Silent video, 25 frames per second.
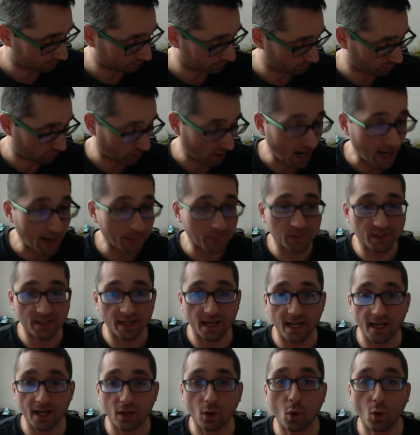perhaps
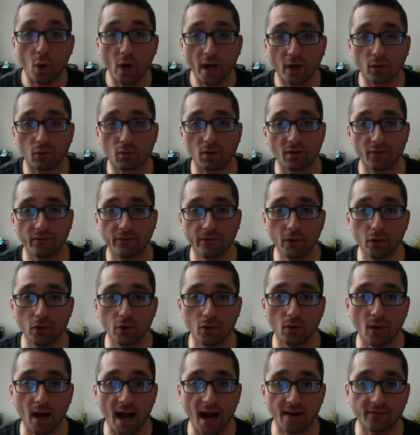a quick
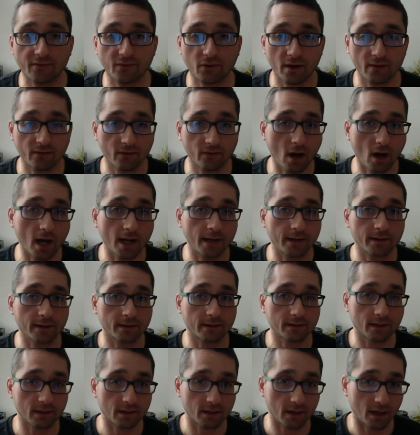review after
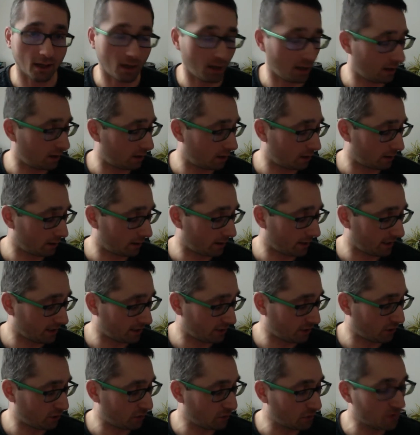I've get
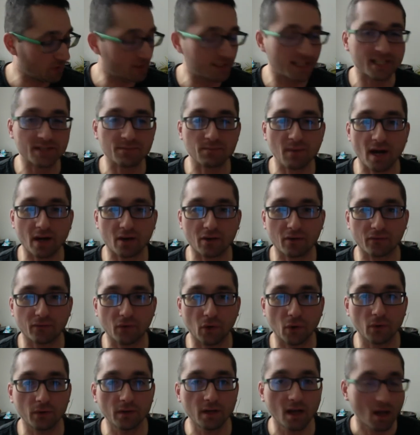to use this
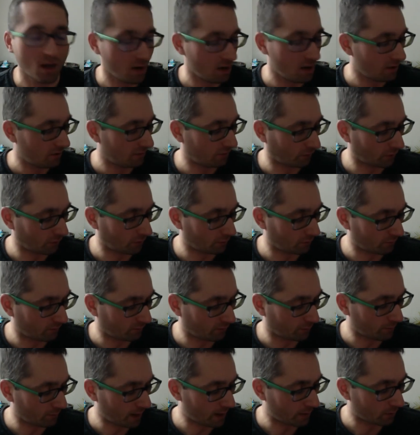microphone for
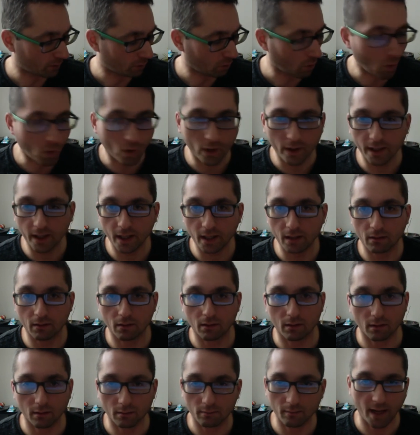my recording
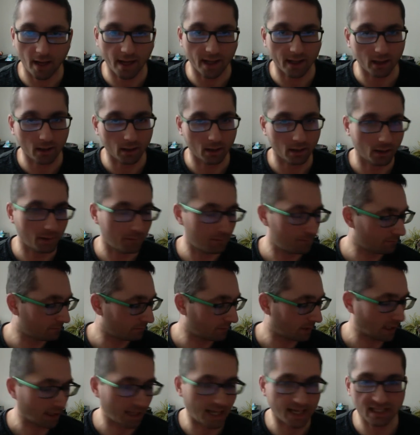or my
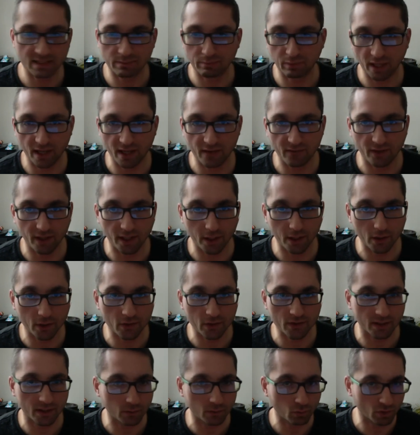Let's Play
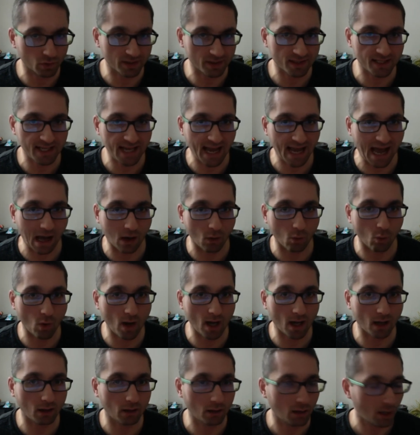videos, and we'll see
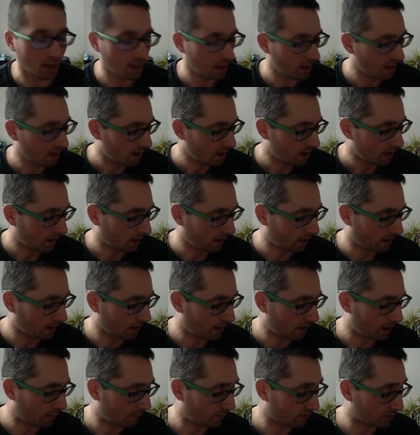how
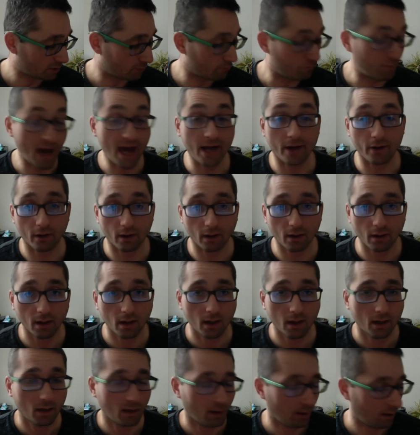much better
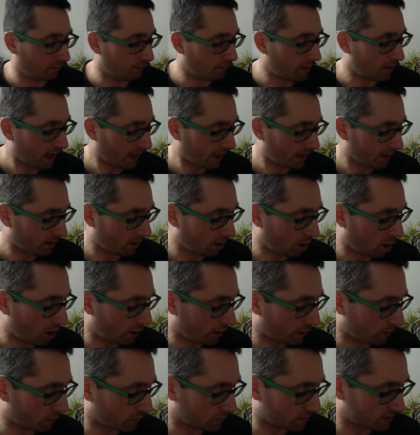my
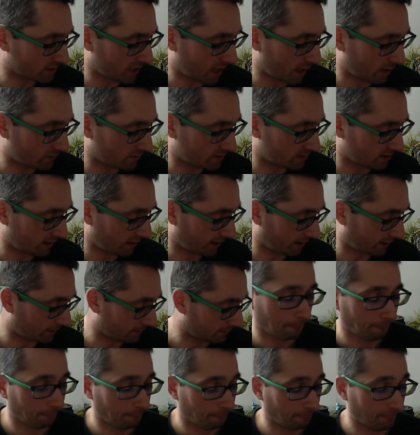audio sounds like.
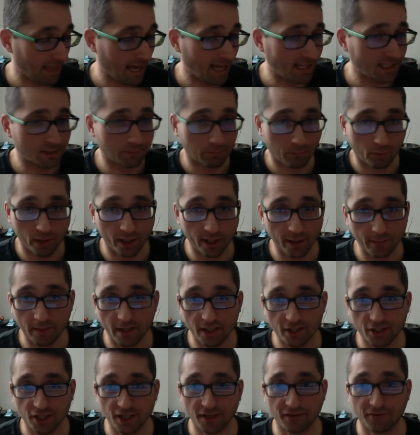That's pretty
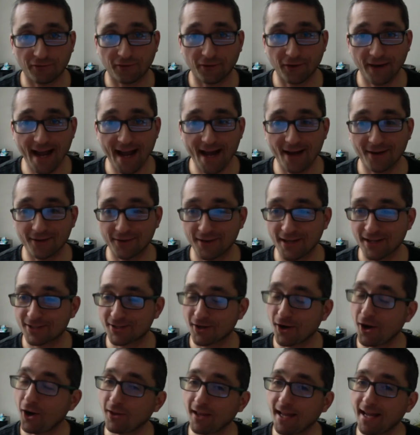much it for now. That's
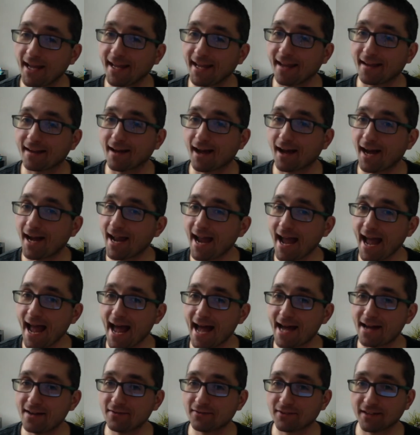all I
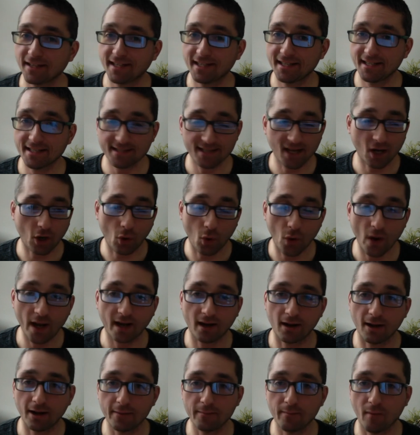have. It is a
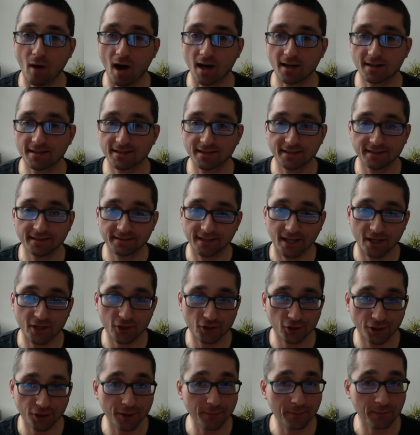quick unboxing. They
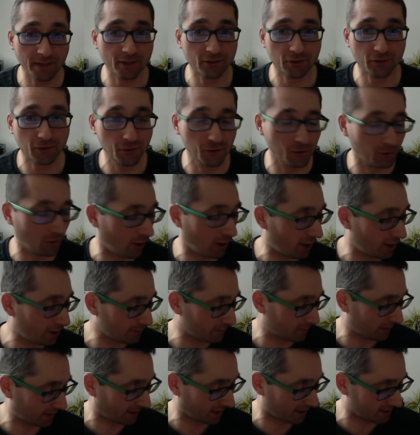shouldn't be too long
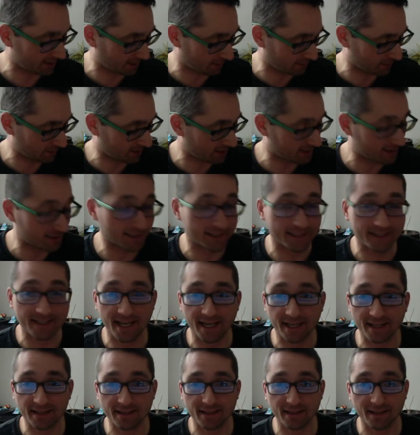because I'm just
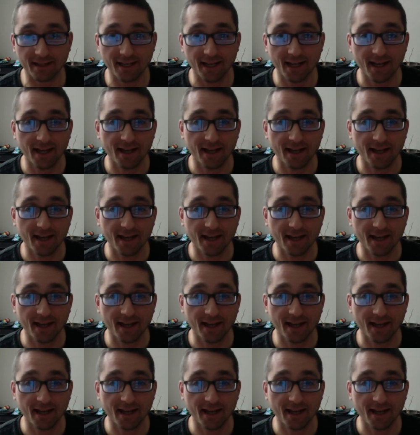taking the